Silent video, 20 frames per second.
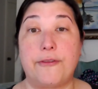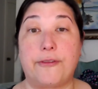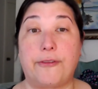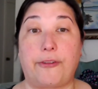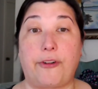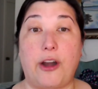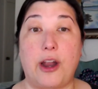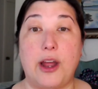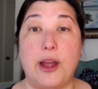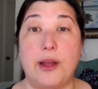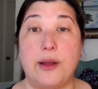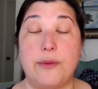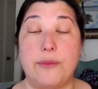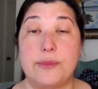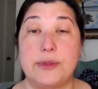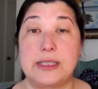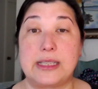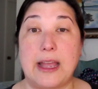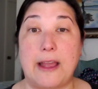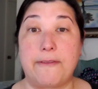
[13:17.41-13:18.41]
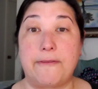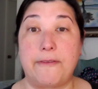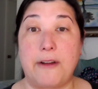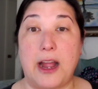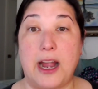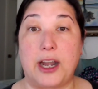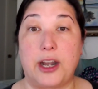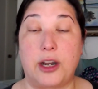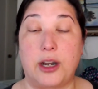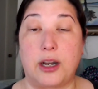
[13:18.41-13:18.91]
from
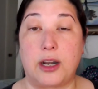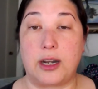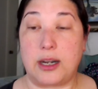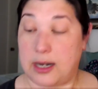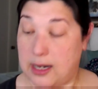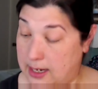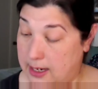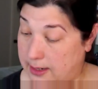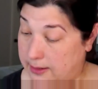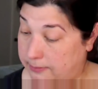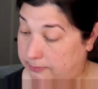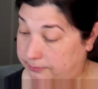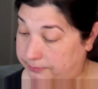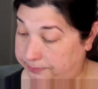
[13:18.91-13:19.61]
Sapphire, um,